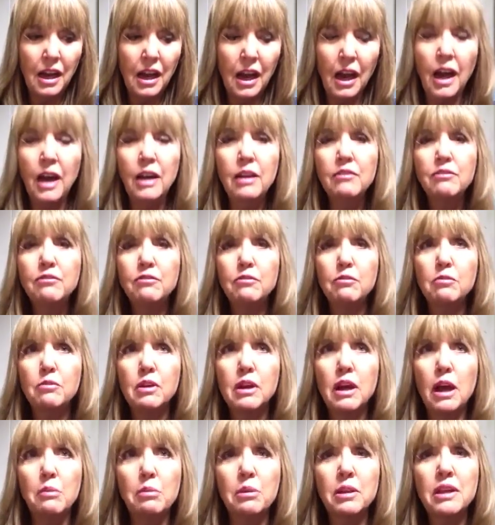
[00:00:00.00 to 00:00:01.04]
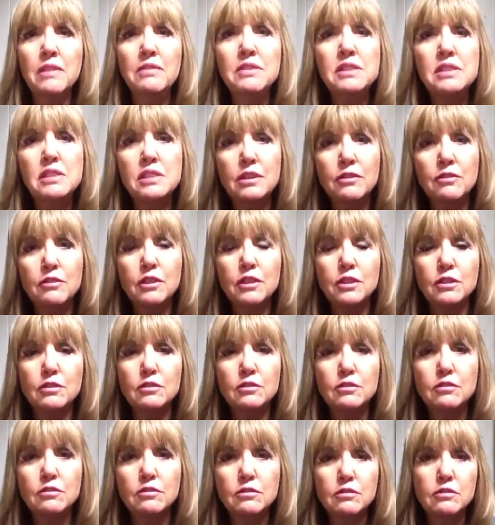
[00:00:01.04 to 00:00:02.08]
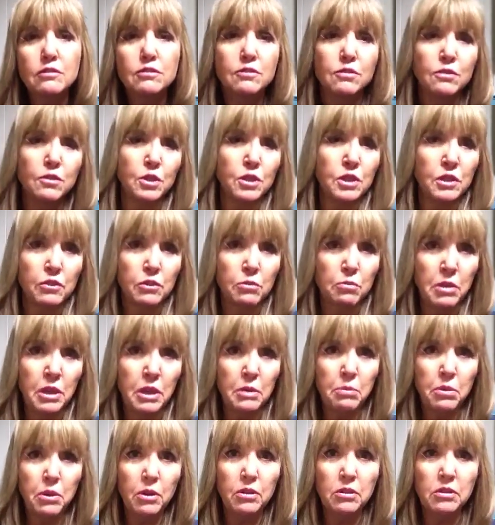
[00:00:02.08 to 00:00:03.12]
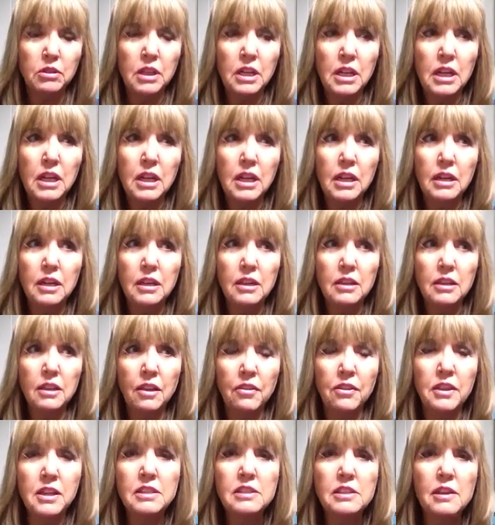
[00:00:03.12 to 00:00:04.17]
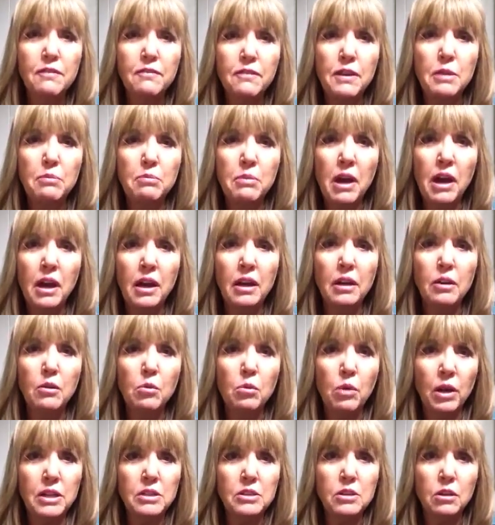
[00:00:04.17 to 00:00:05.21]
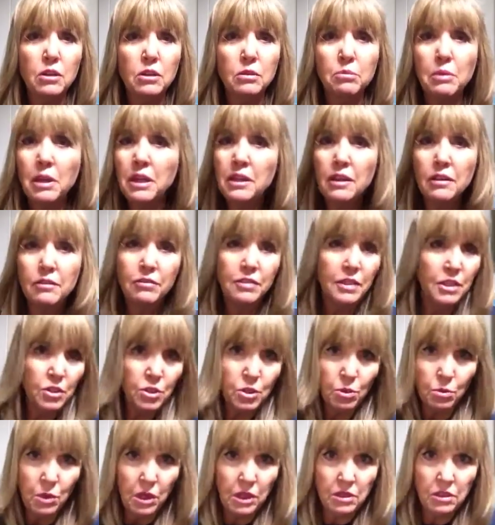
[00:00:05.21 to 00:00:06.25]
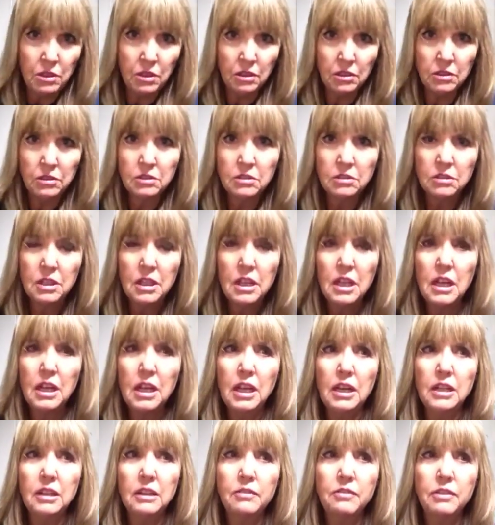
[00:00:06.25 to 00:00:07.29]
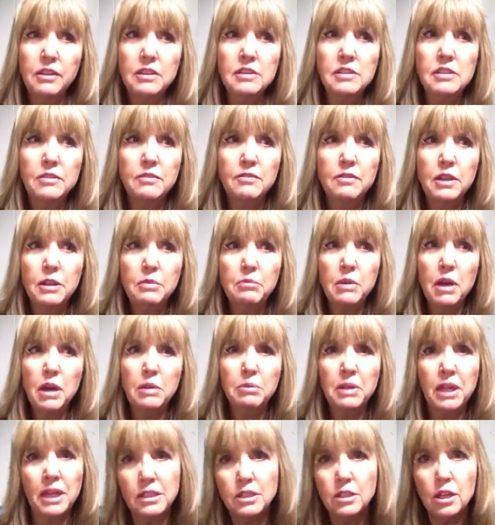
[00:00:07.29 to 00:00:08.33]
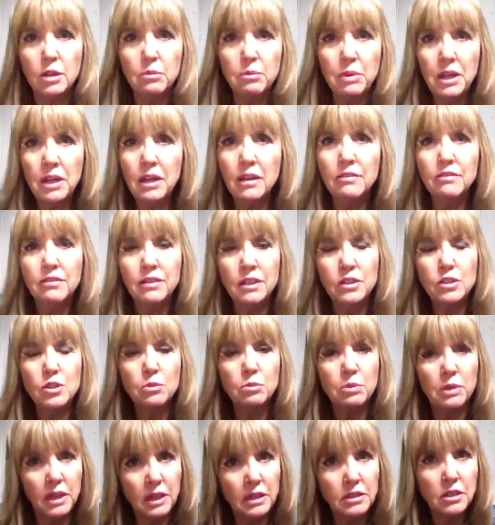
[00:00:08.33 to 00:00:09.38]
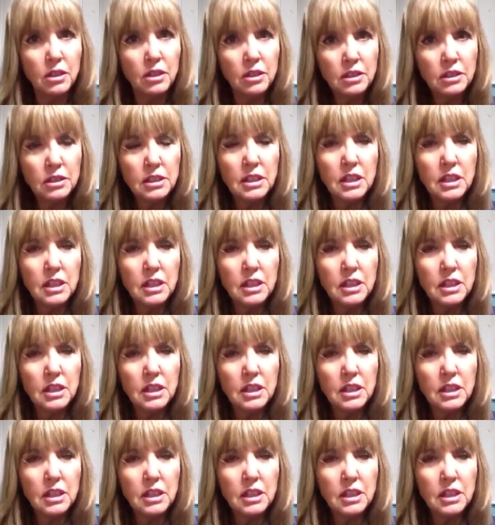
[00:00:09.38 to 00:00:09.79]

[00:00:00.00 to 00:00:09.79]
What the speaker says: I believe it's different for different people. The things that feed my white dog may not feed your white dog. The things that feed my black dog may not feed your black dog.